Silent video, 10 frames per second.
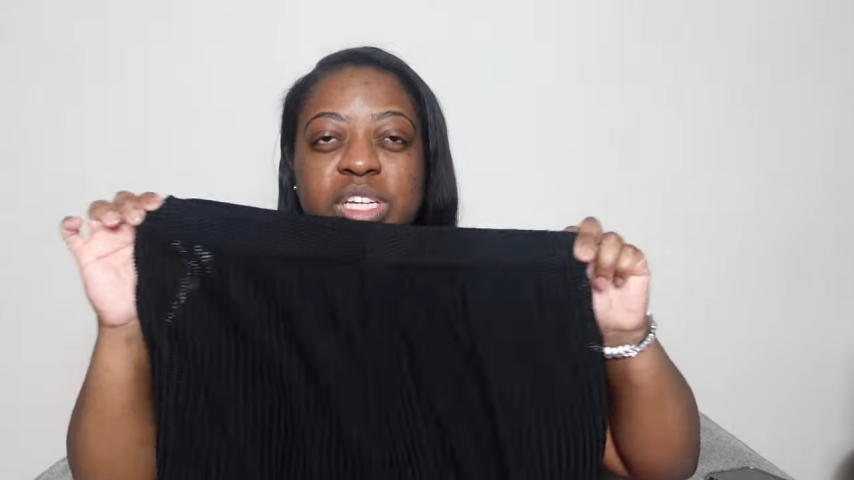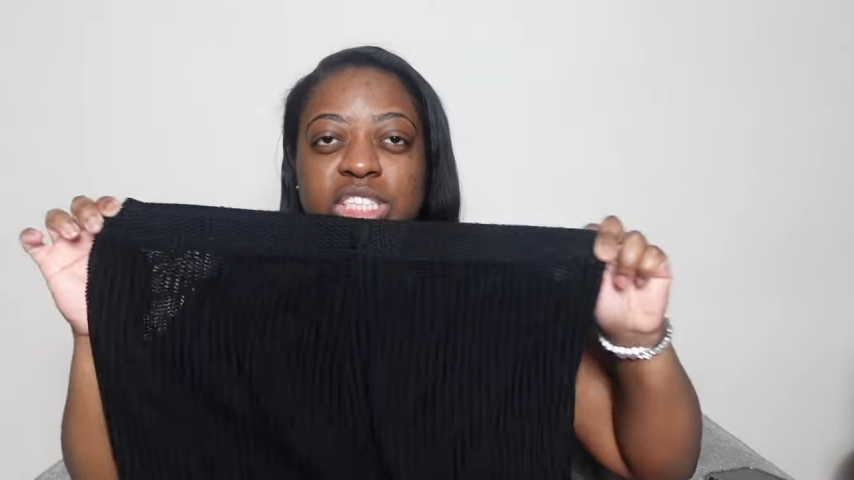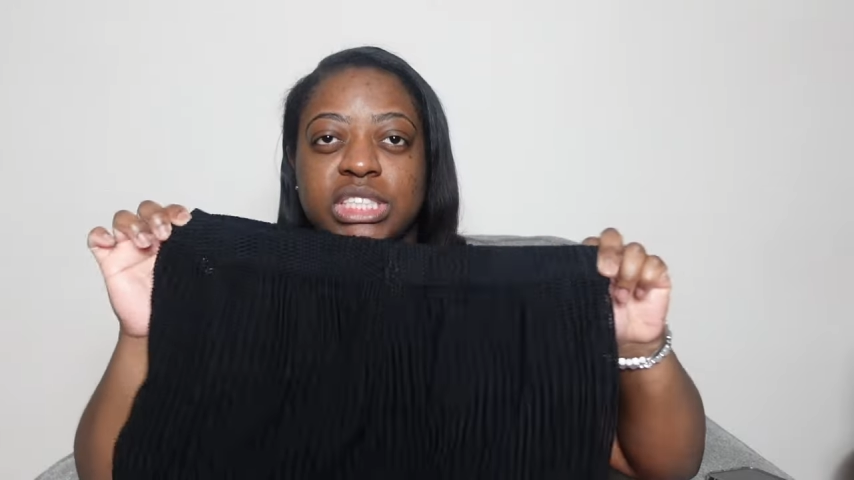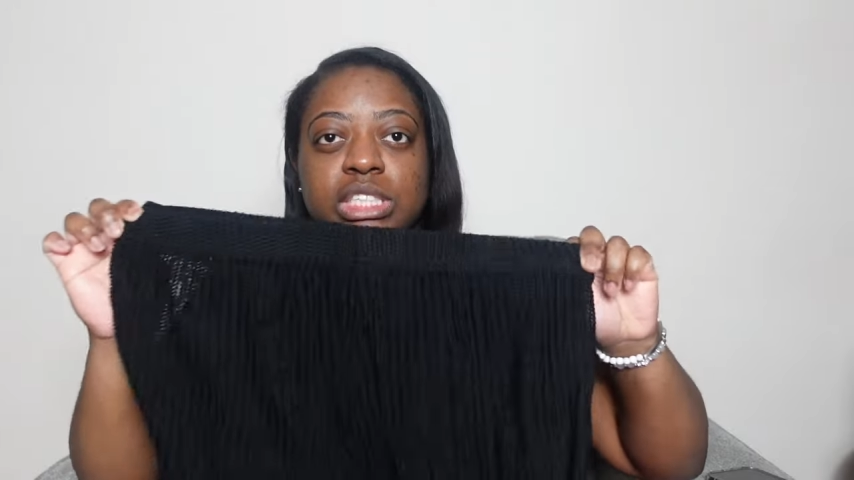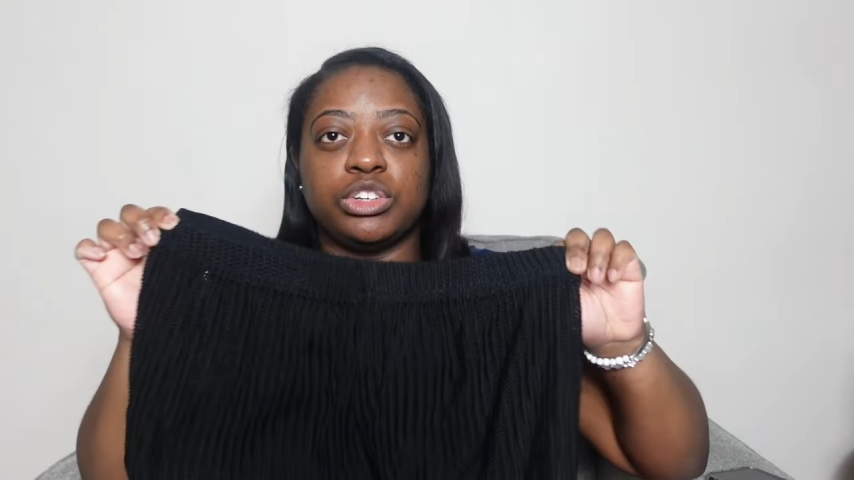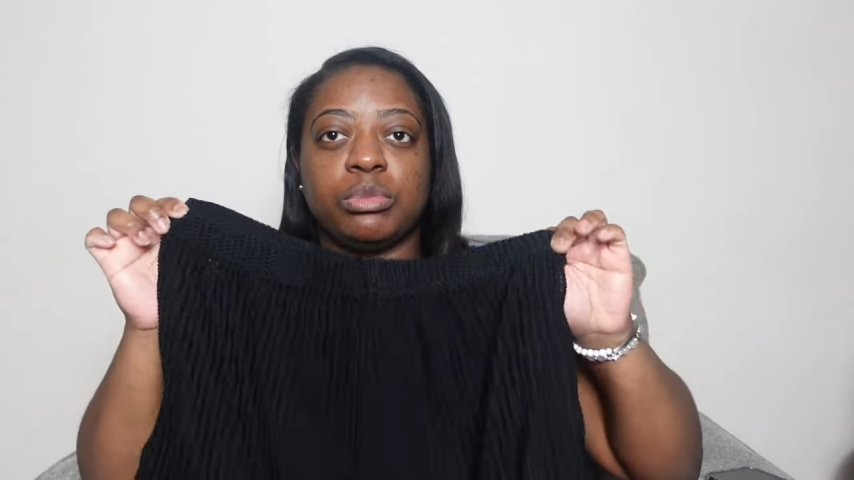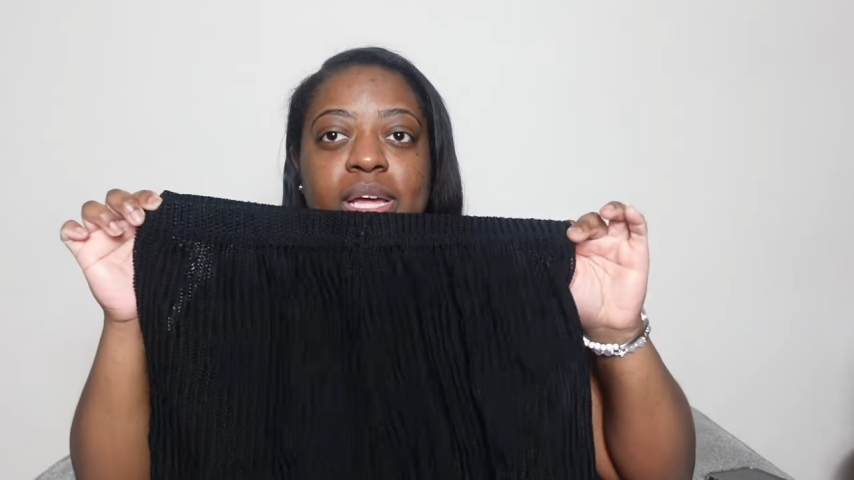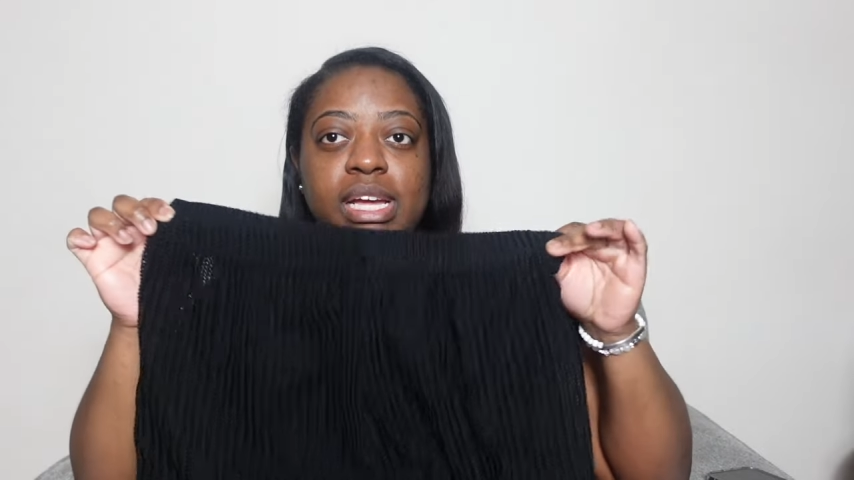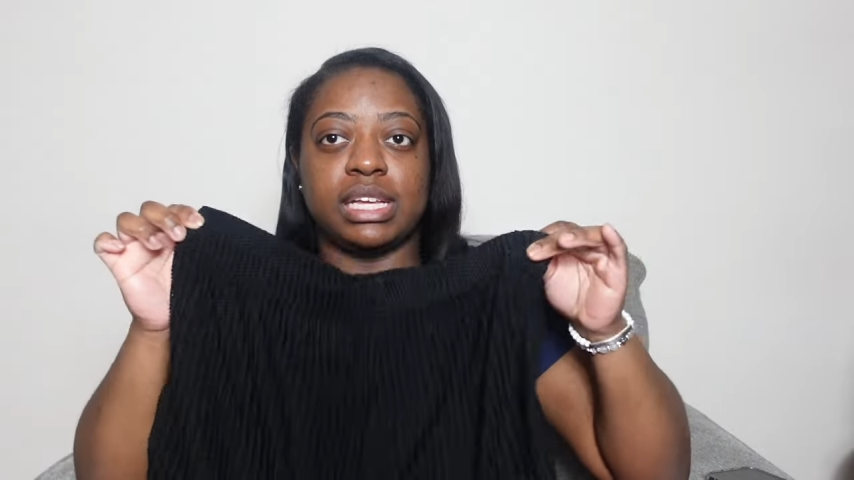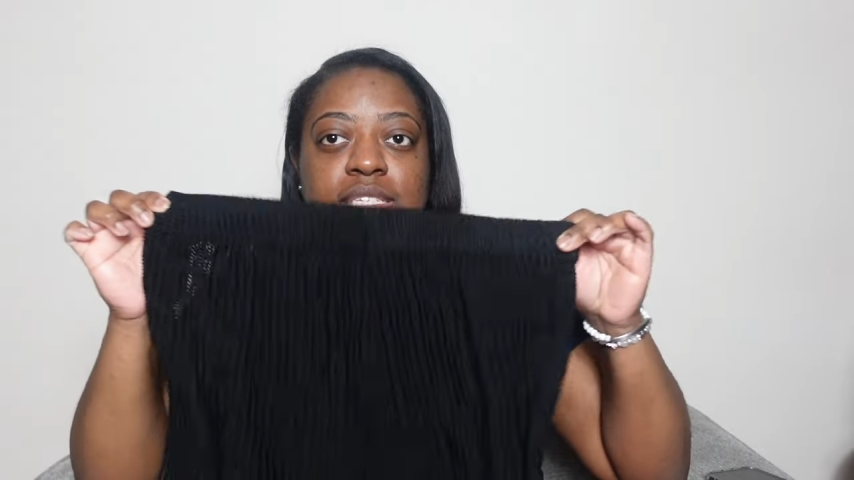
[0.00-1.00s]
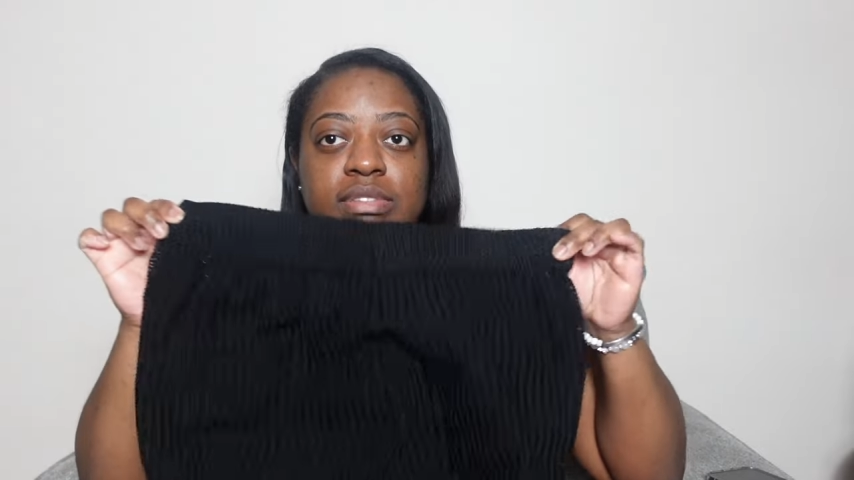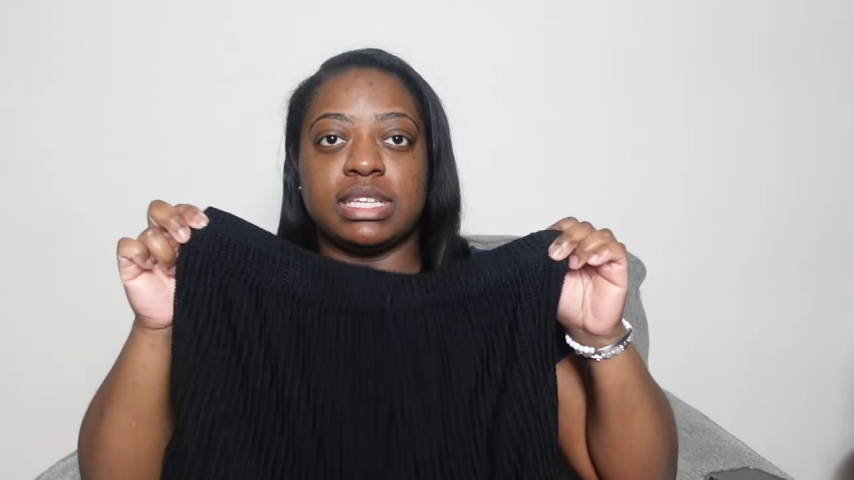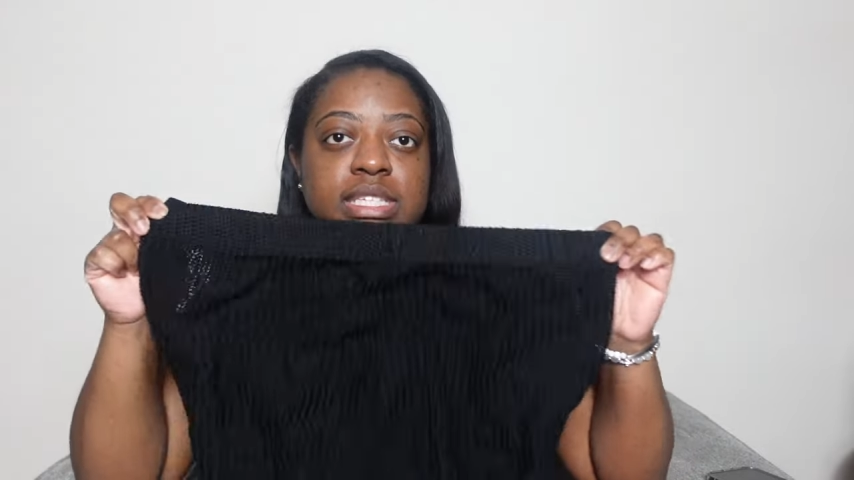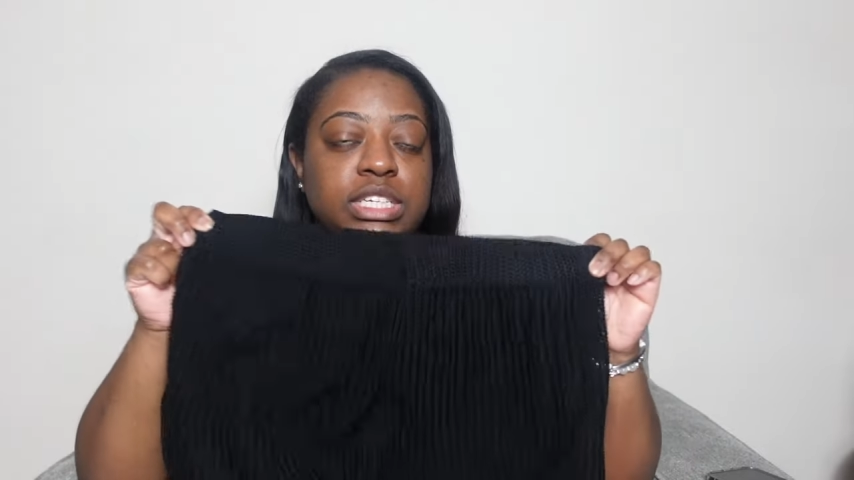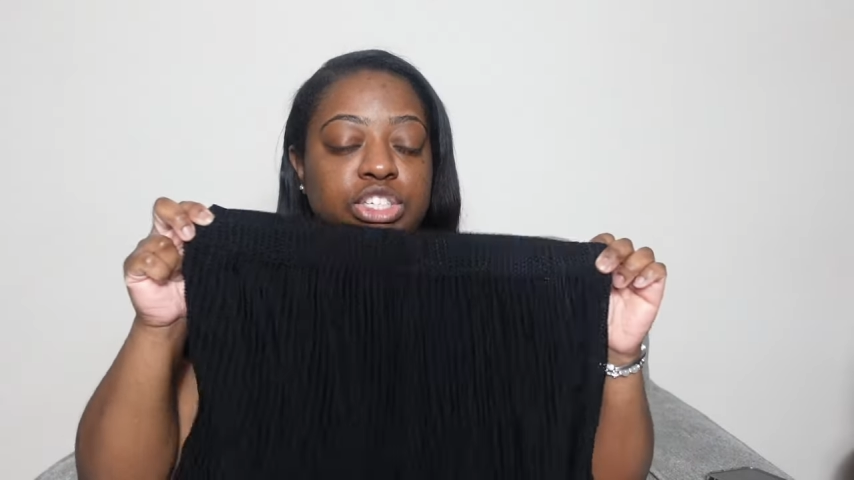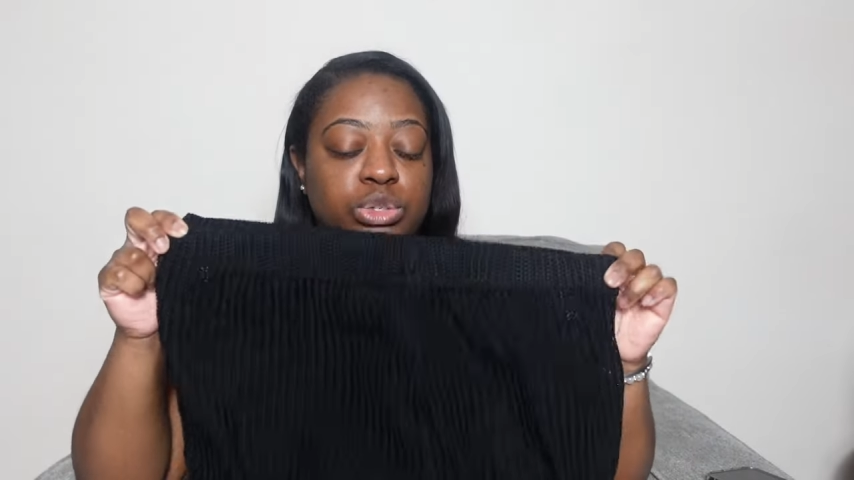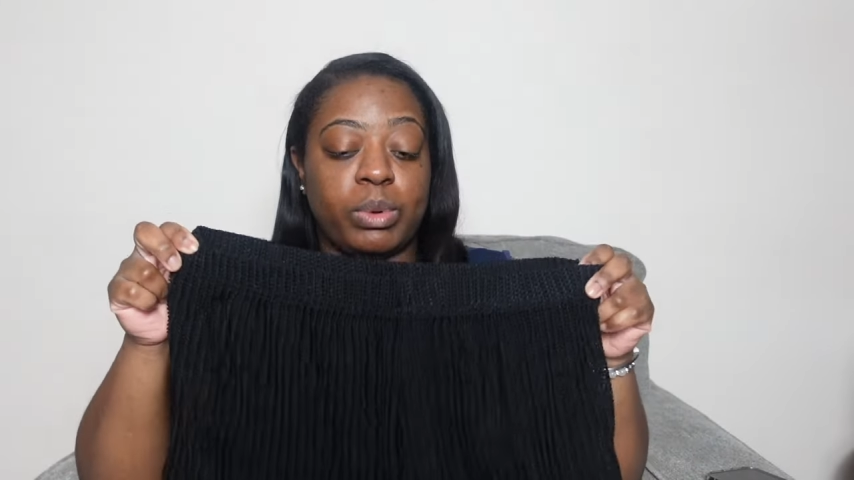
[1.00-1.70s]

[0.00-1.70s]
just a little bit because of the cinched